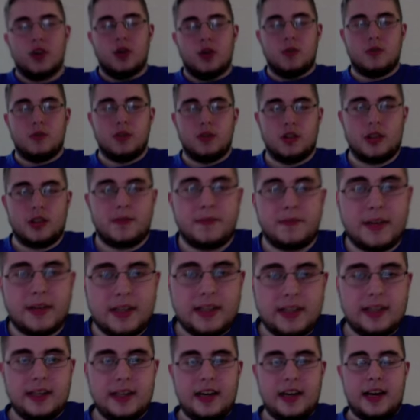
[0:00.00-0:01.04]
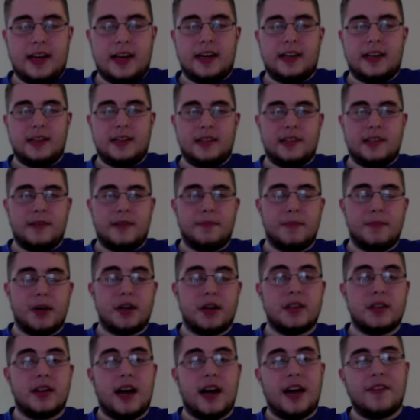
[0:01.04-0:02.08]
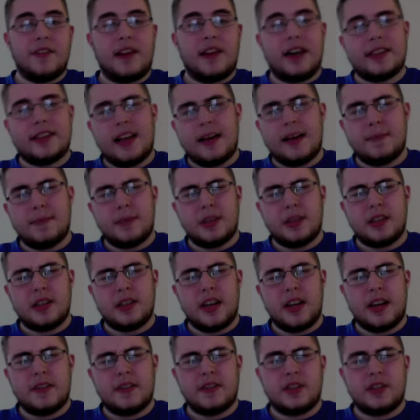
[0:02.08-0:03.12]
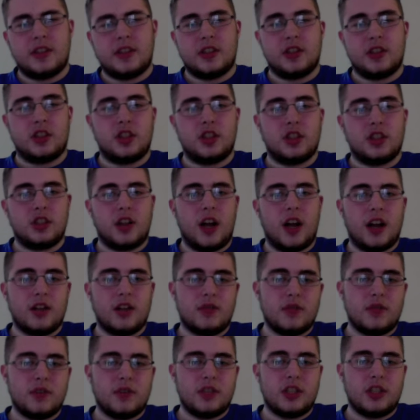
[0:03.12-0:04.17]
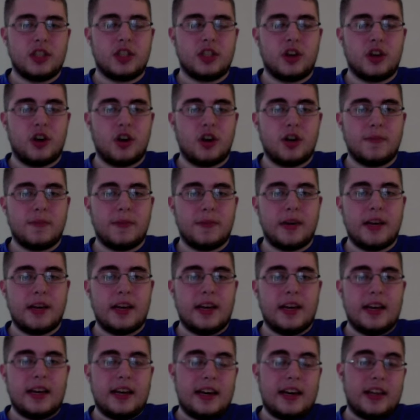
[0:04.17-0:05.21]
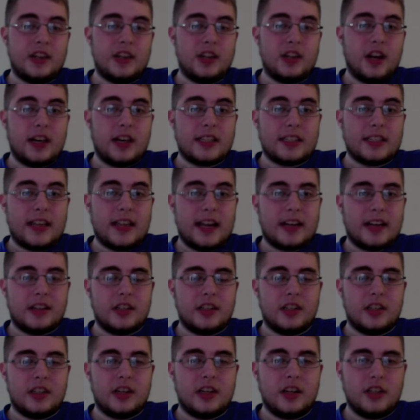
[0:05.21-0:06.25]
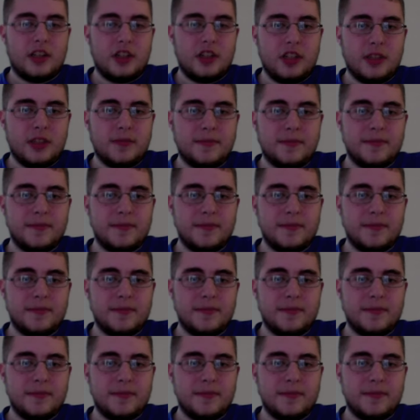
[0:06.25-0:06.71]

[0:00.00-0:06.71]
which would be a butter knife. I like butter knives because they're not really sharp and they're not as likely to cut you.